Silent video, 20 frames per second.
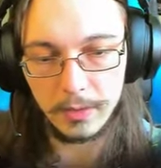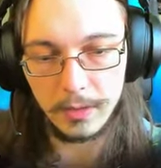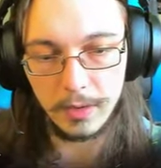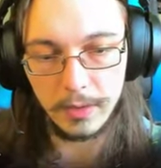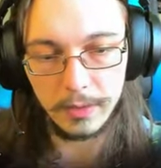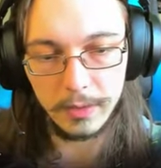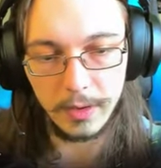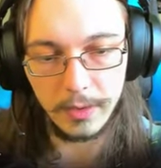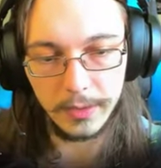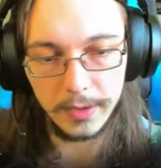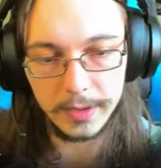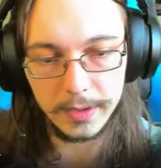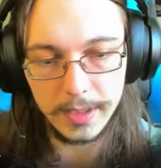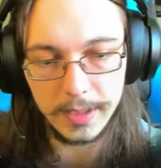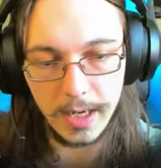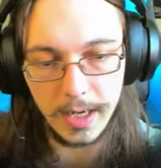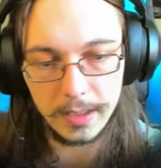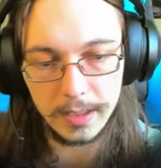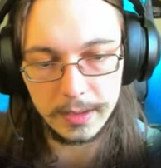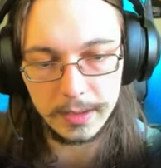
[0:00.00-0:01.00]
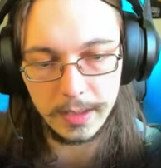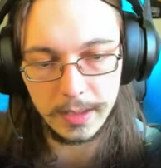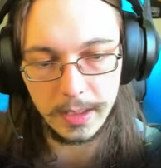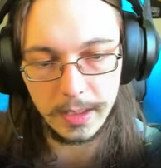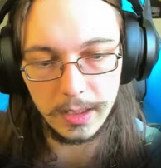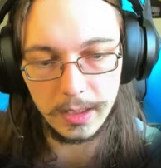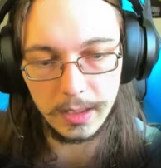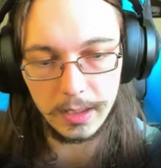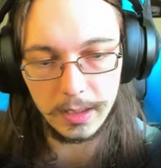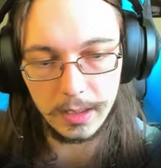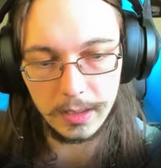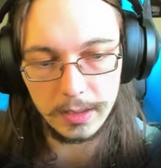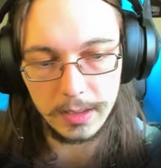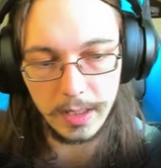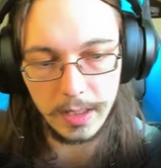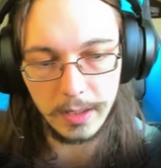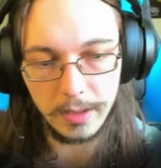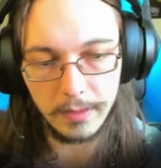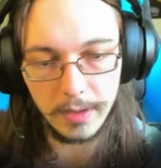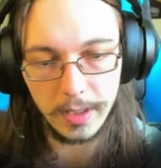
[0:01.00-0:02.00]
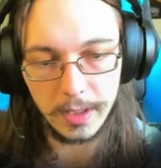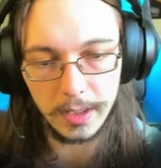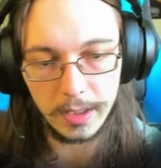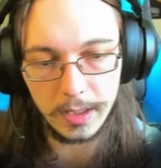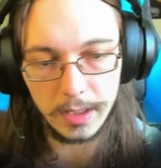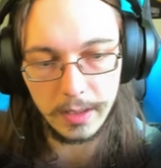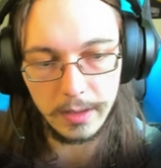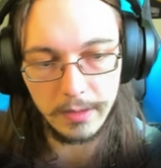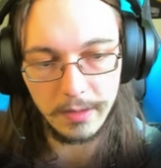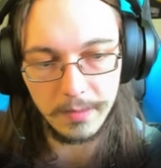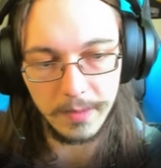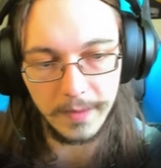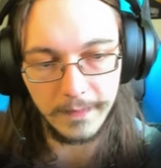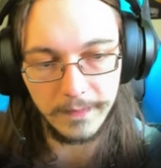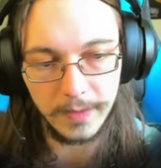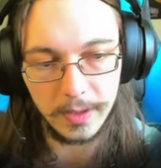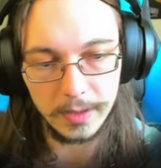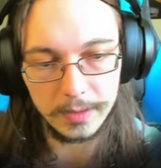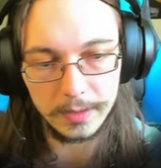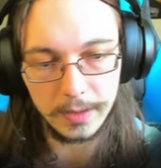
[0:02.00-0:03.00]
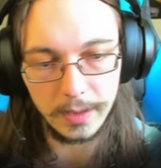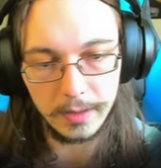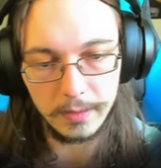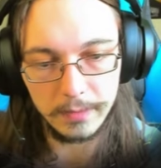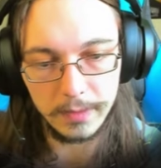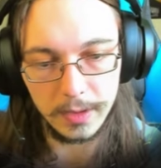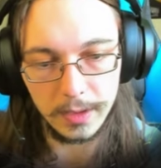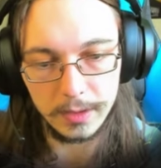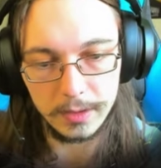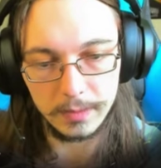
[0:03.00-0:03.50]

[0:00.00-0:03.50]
all, all this andesite and diorite, get out of my face. I don't need